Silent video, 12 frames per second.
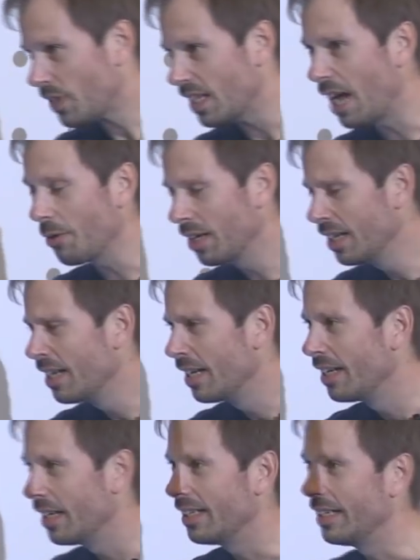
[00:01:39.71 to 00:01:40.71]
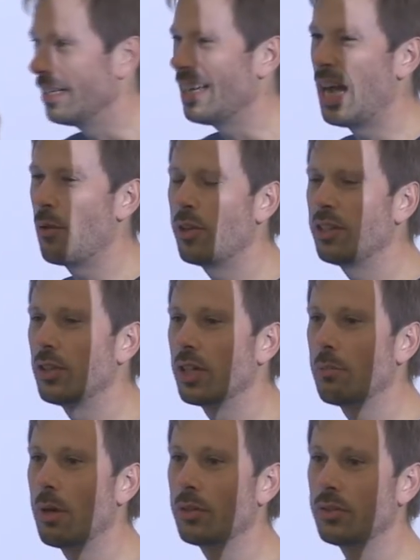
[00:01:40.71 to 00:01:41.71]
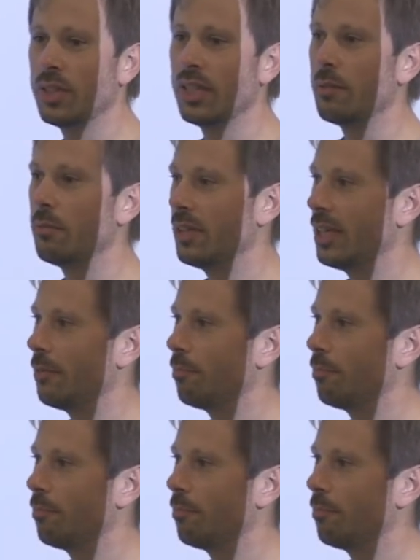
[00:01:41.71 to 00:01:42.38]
I, uh, I want to talk about uh,